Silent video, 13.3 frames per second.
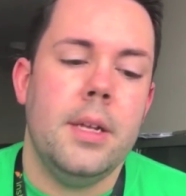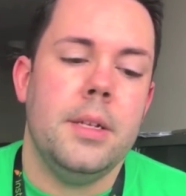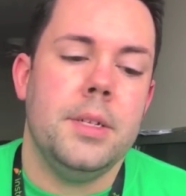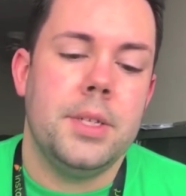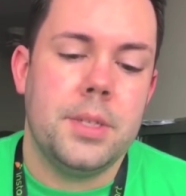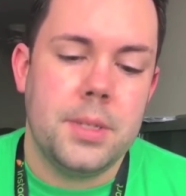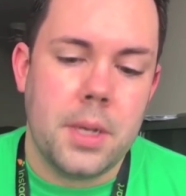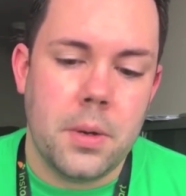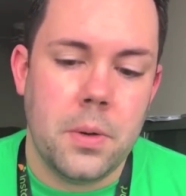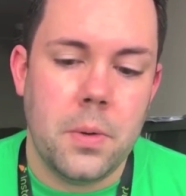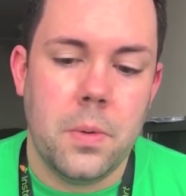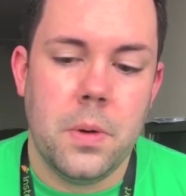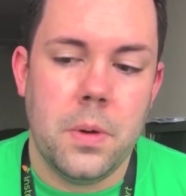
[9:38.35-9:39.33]

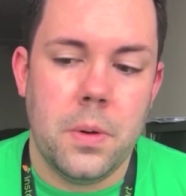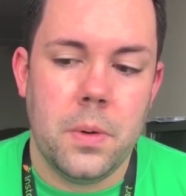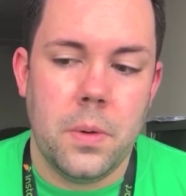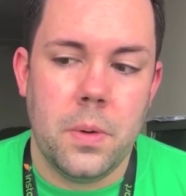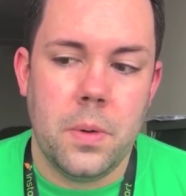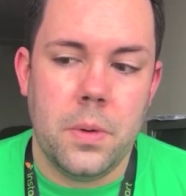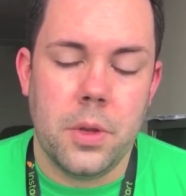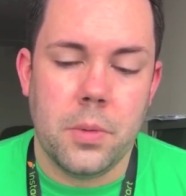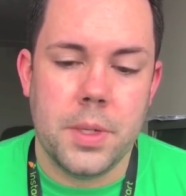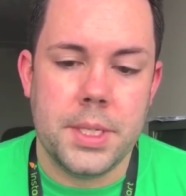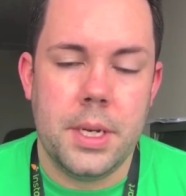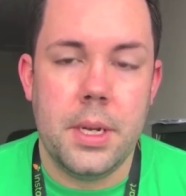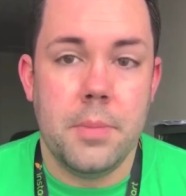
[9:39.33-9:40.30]
So there
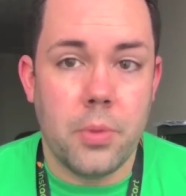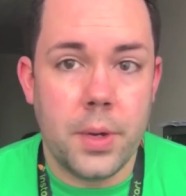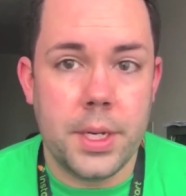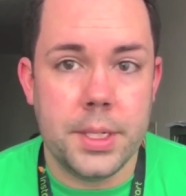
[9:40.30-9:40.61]
wasn't any point